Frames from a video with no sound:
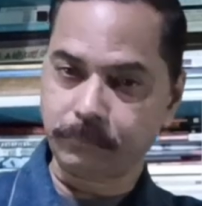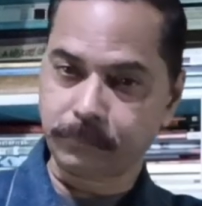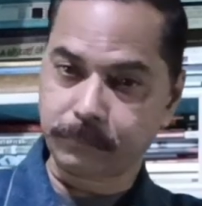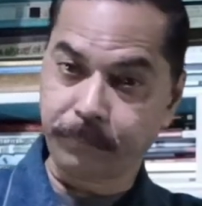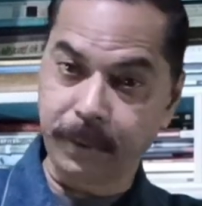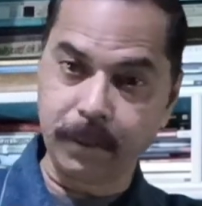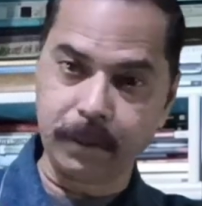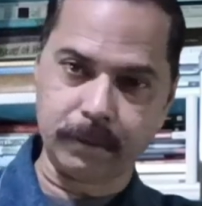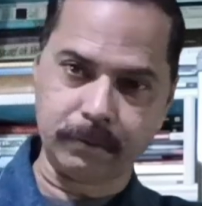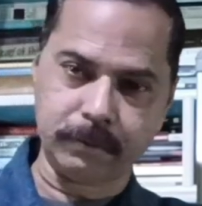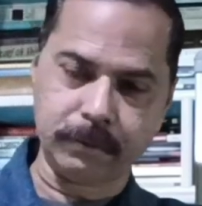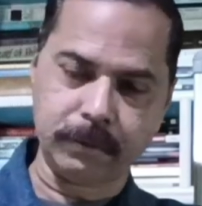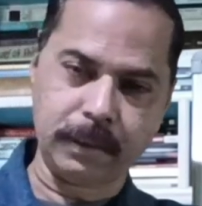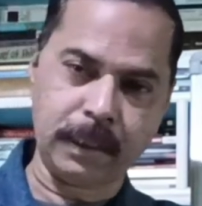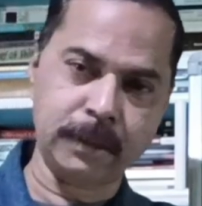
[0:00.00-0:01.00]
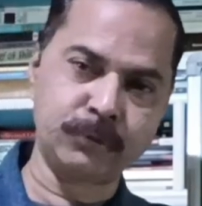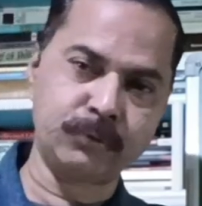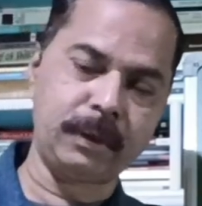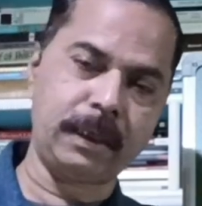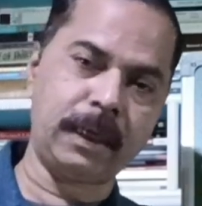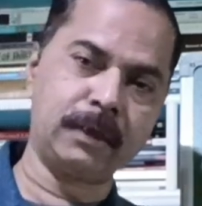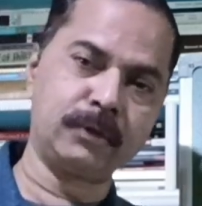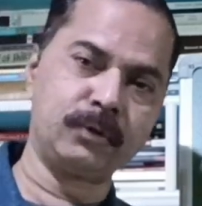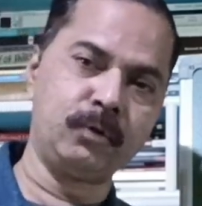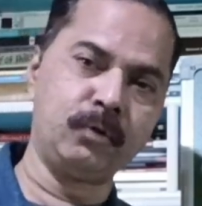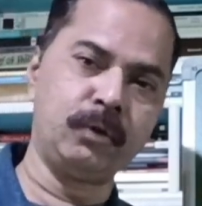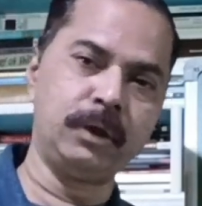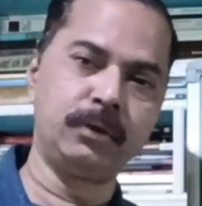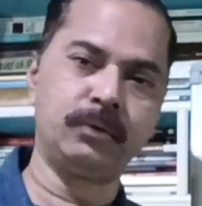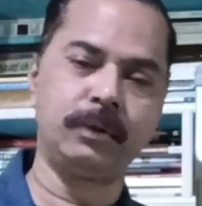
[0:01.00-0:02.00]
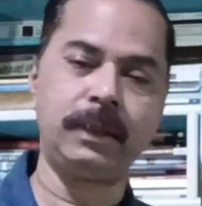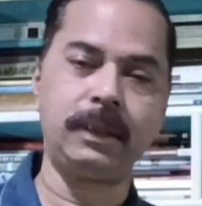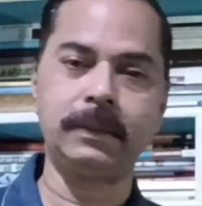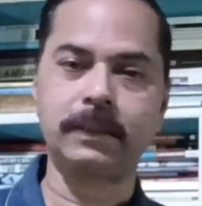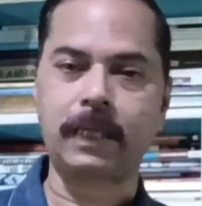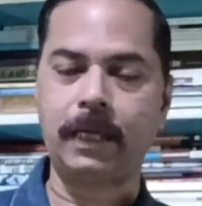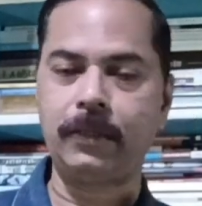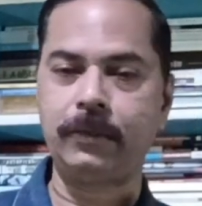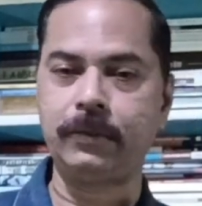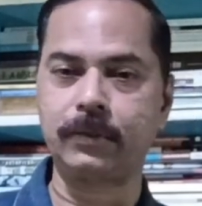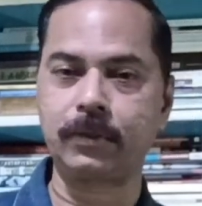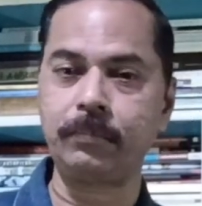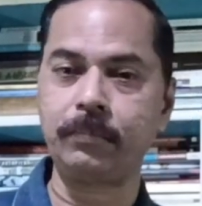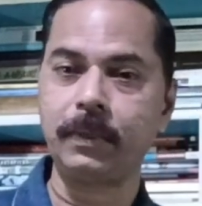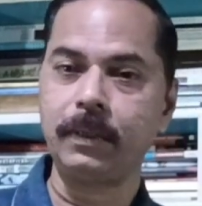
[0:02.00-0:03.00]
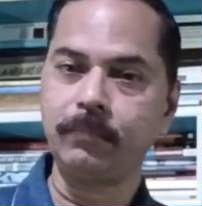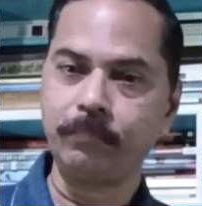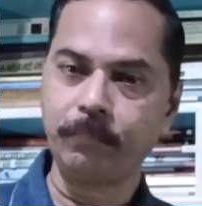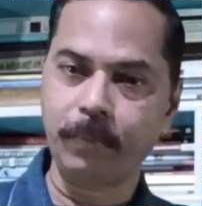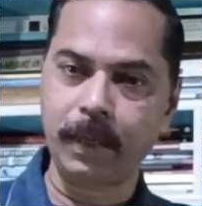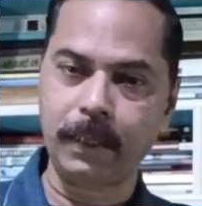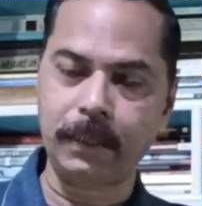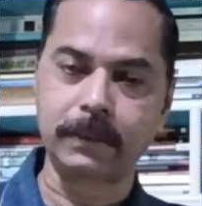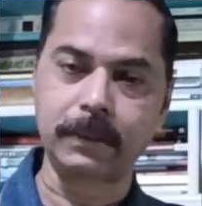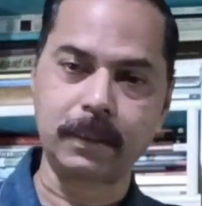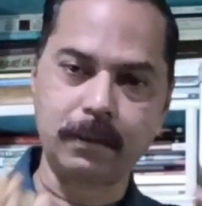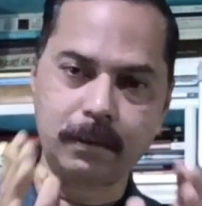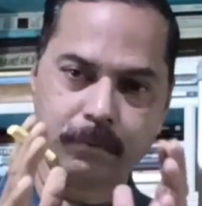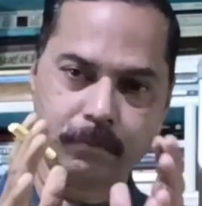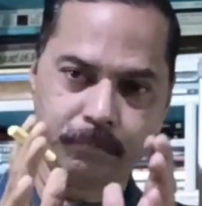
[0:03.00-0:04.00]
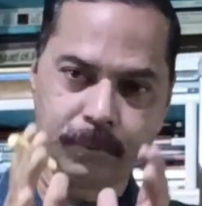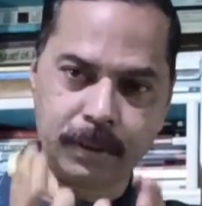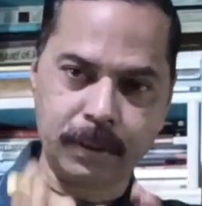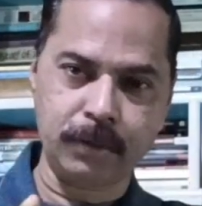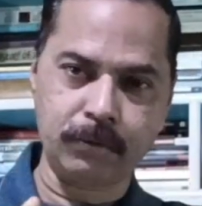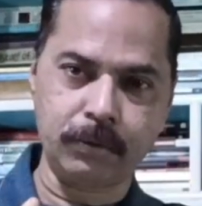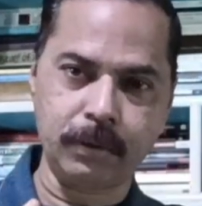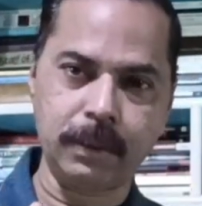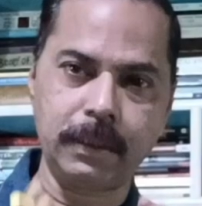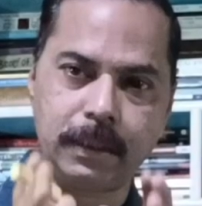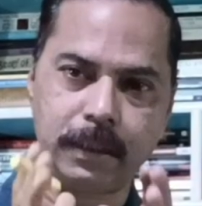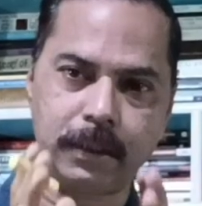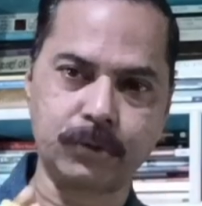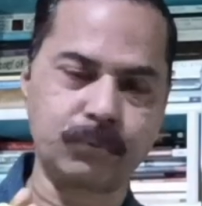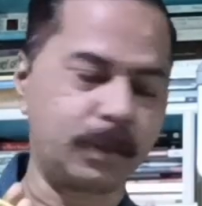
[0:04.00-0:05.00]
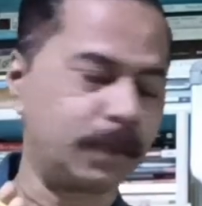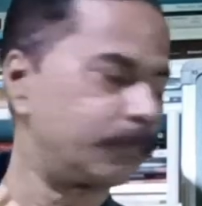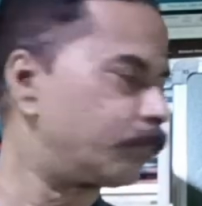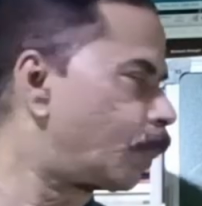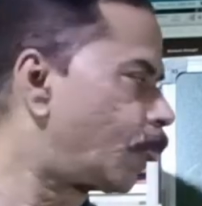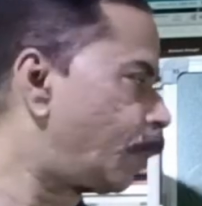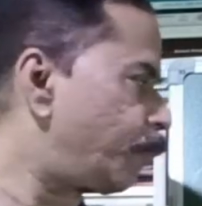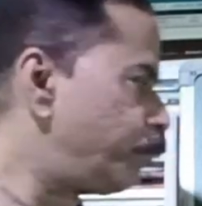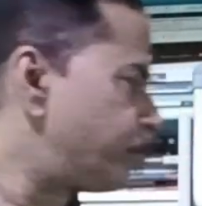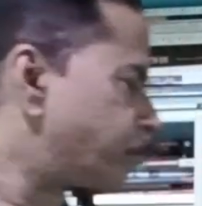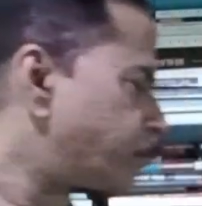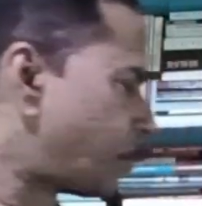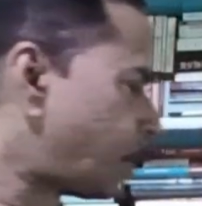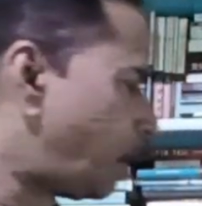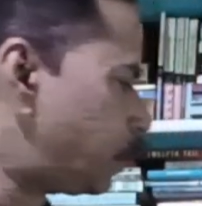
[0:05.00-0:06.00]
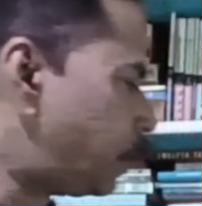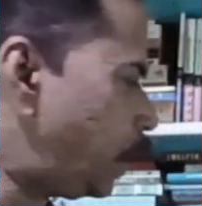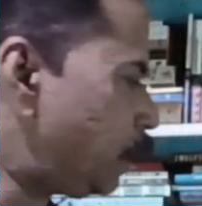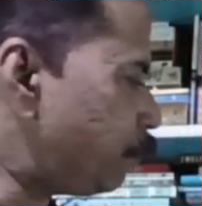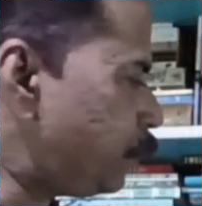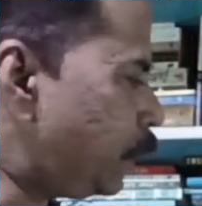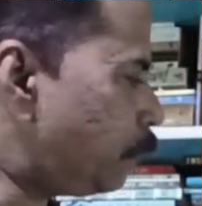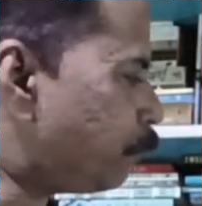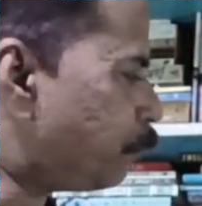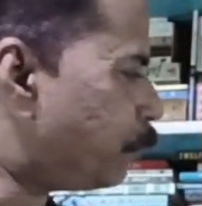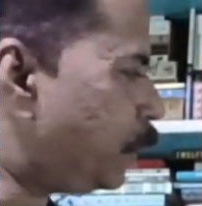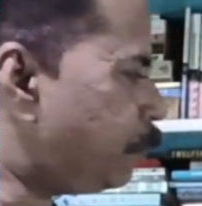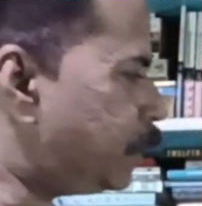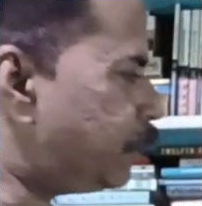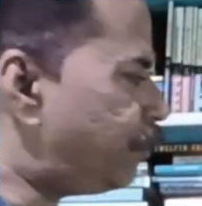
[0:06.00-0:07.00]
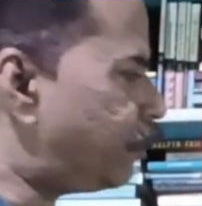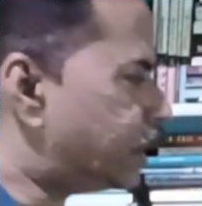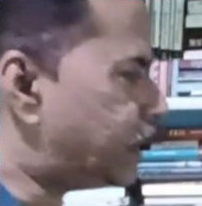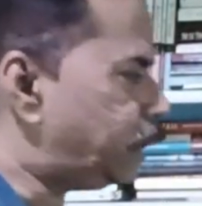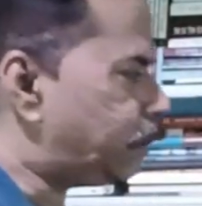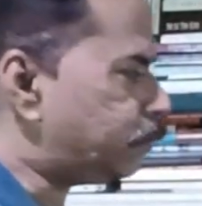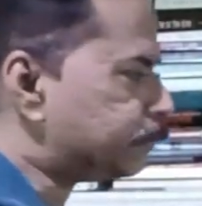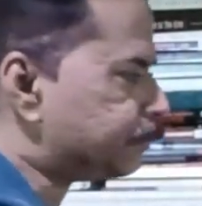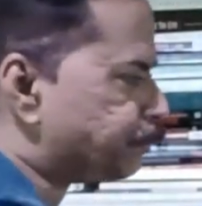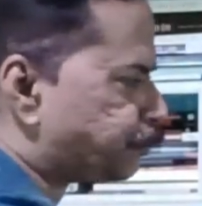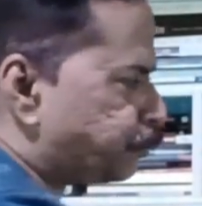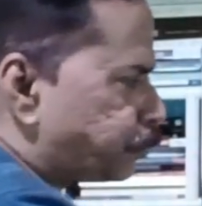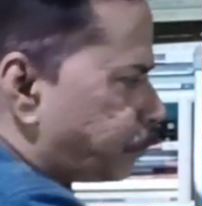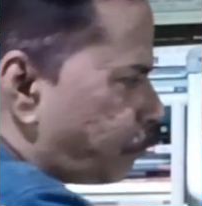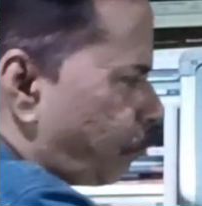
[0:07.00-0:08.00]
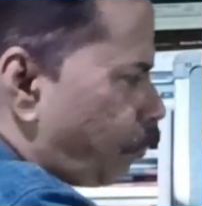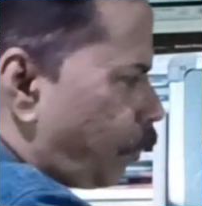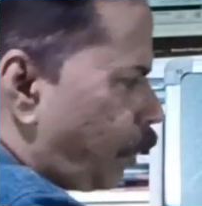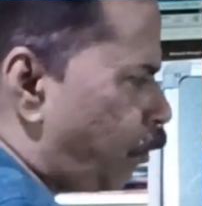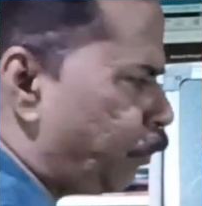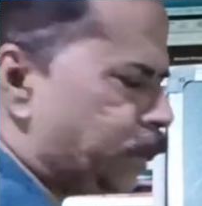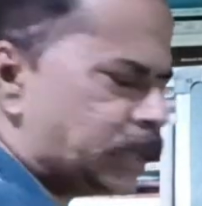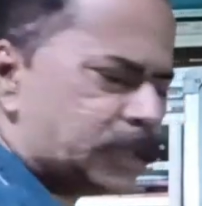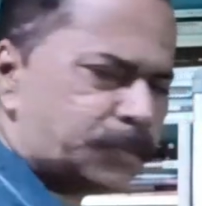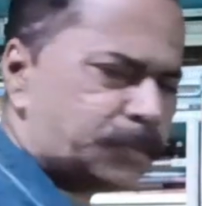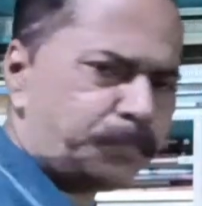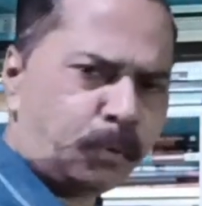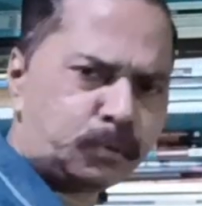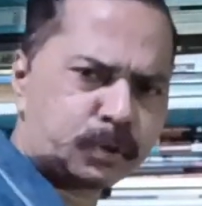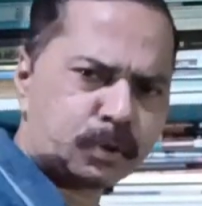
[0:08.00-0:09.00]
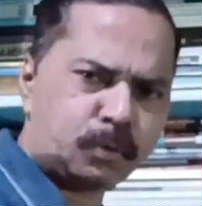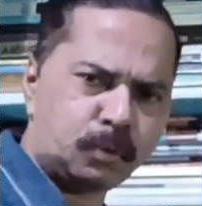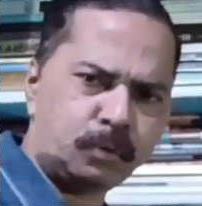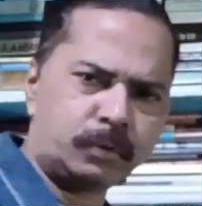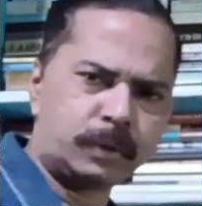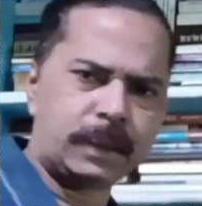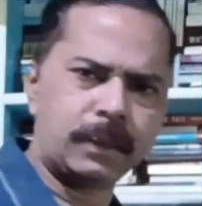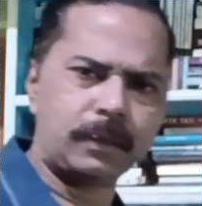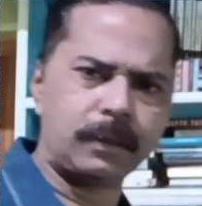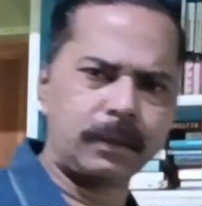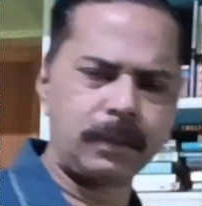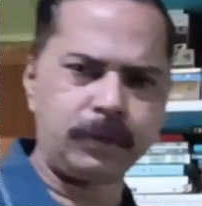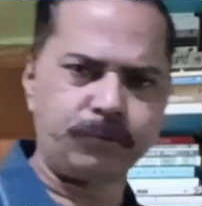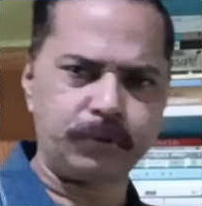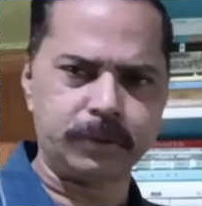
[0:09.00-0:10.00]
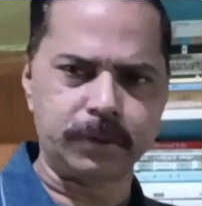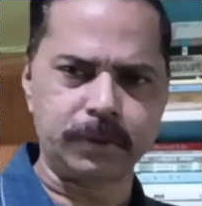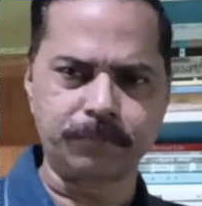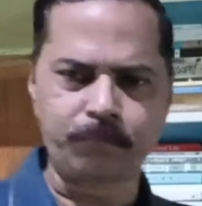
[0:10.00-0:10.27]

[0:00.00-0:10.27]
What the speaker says: period as we go into these kinds of plays, particularly this one. Then we have paper 14, which is post-colonial literature.